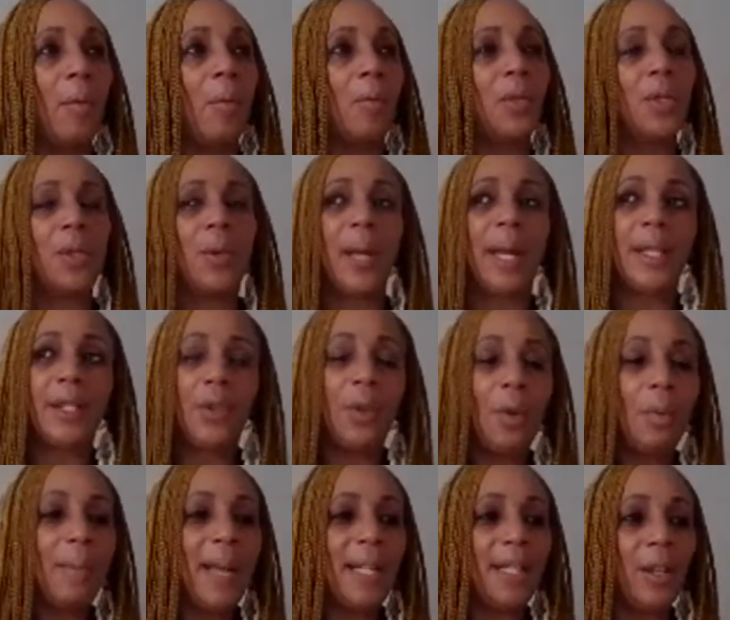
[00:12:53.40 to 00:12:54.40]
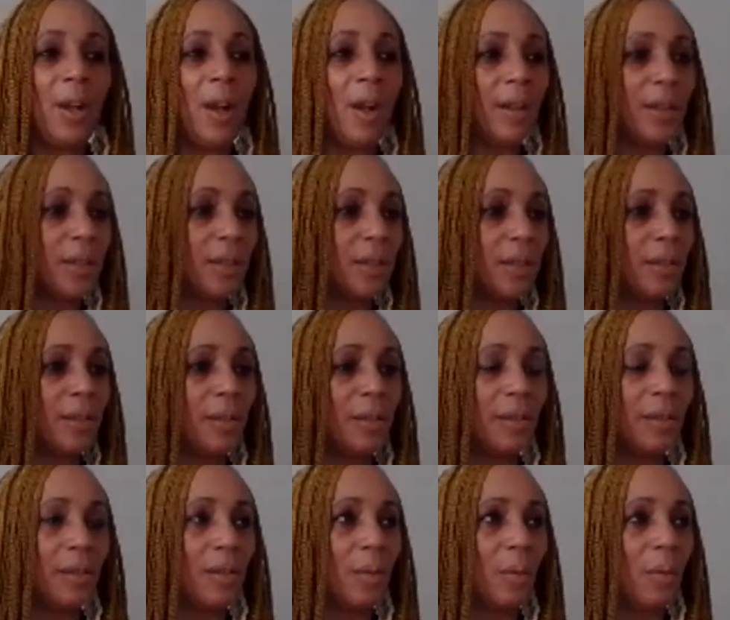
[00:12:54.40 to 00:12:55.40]
So I told my daughter
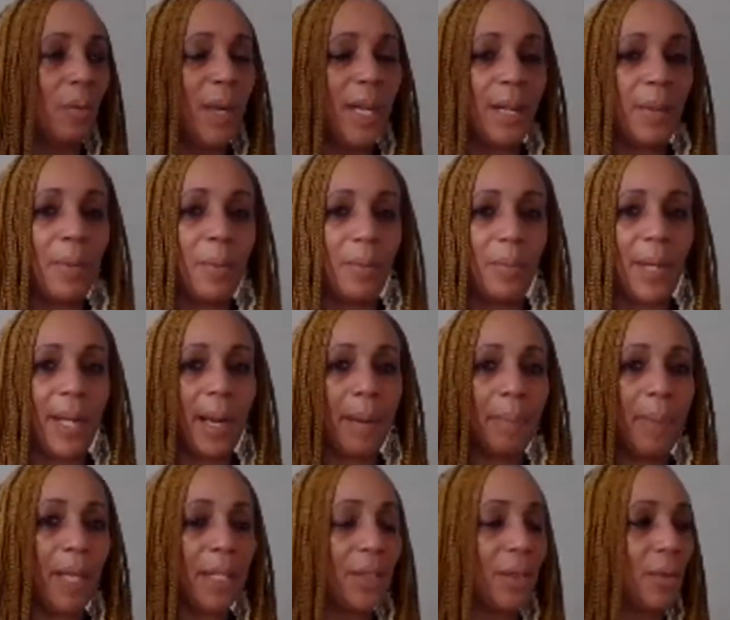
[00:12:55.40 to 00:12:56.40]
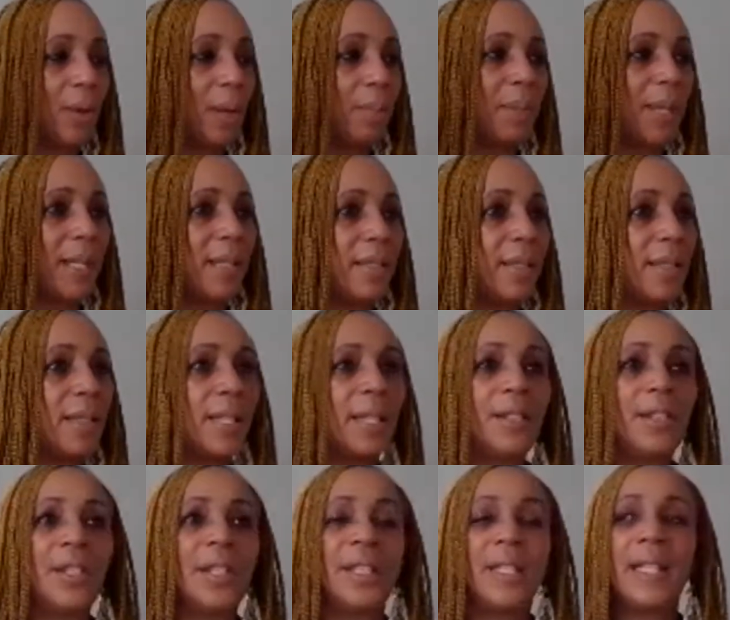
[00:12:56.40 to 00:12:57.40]
when I picked her up that
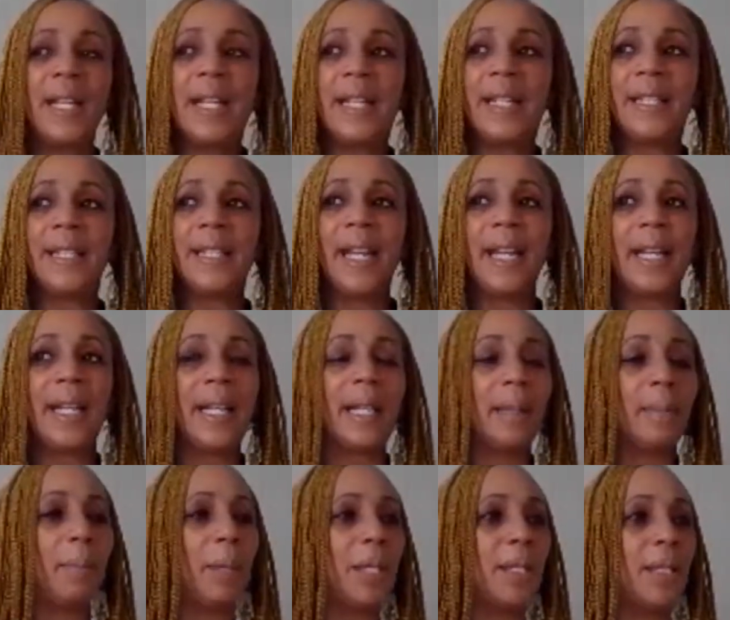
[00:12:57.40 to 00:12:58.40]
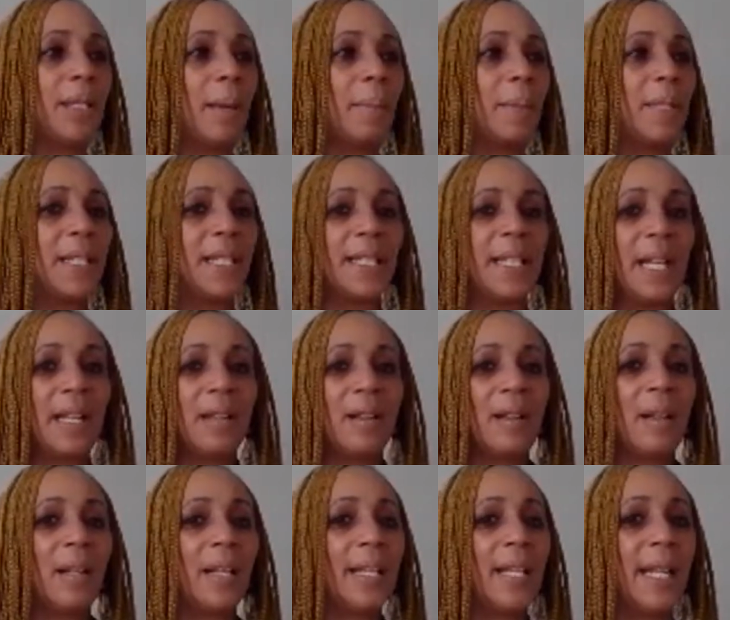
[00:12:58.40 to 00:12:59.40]
there's this lady standing on the bus stop. It's 10
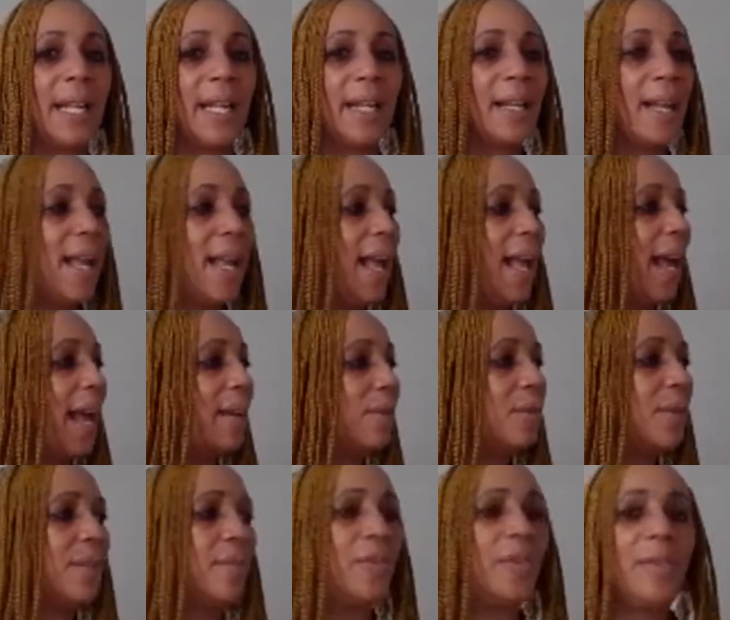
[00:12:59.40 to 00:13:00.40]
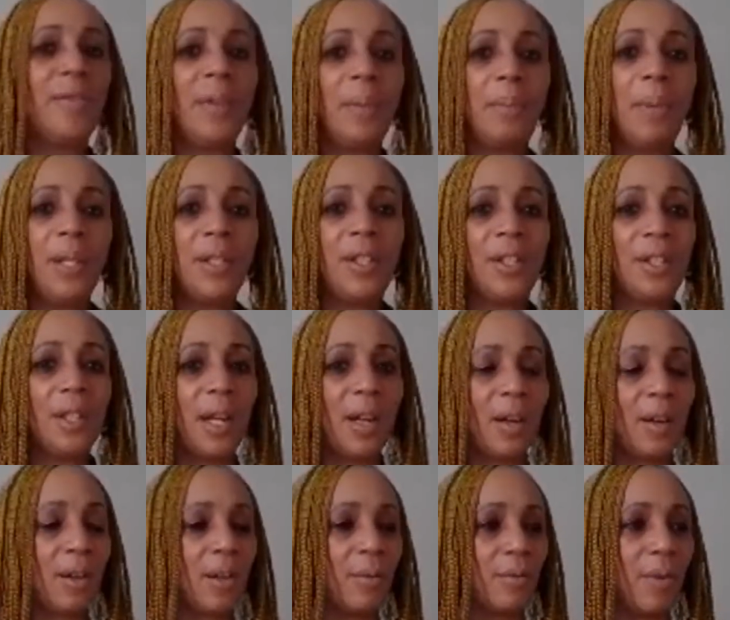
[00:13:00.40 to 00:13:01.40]
o'clock at night. I don't even know if the buses are
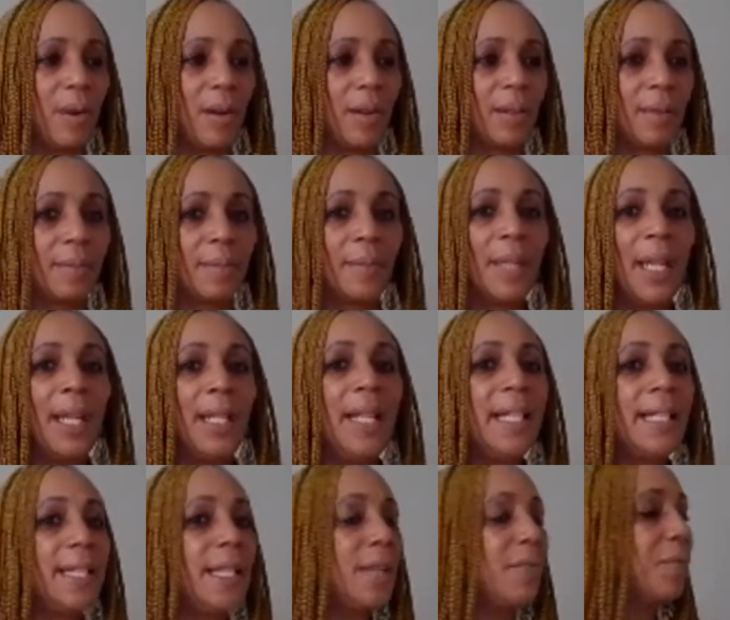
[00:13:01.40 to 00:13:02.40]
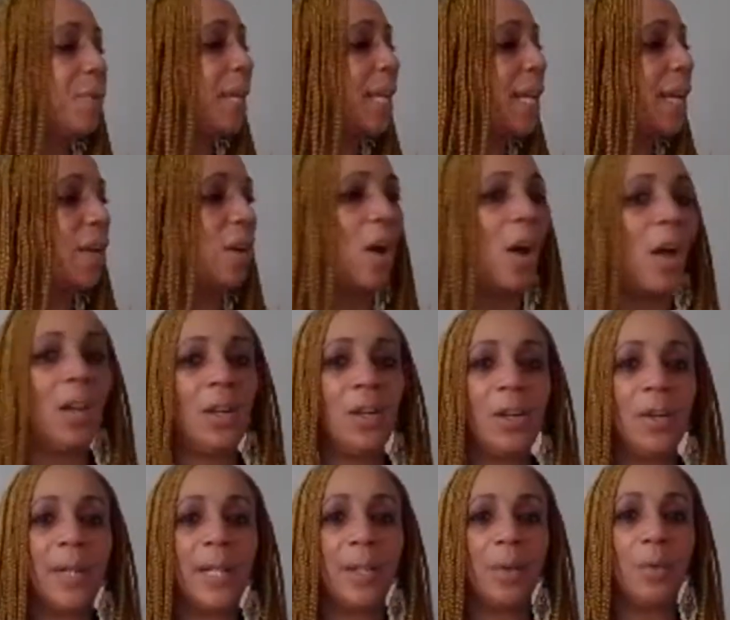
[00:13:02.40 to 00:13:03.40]
going to run. Let's see if we can call
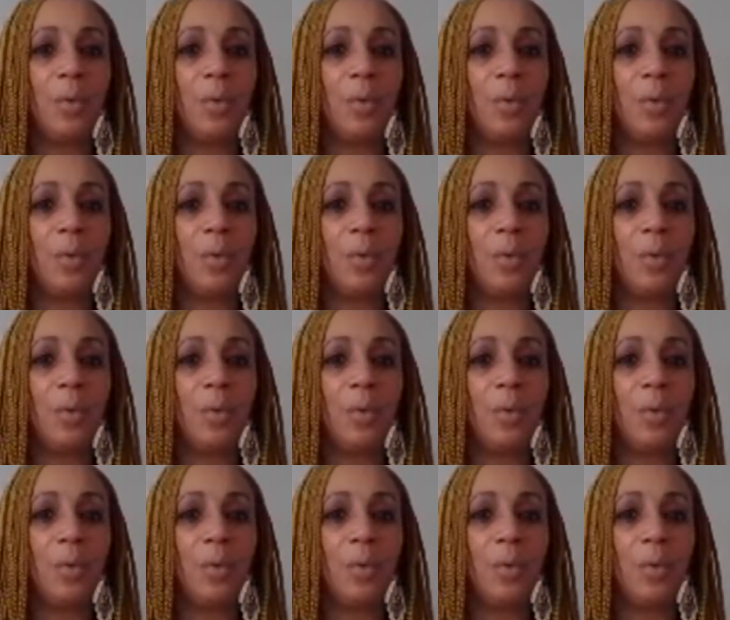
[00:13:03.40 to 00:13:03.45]
her an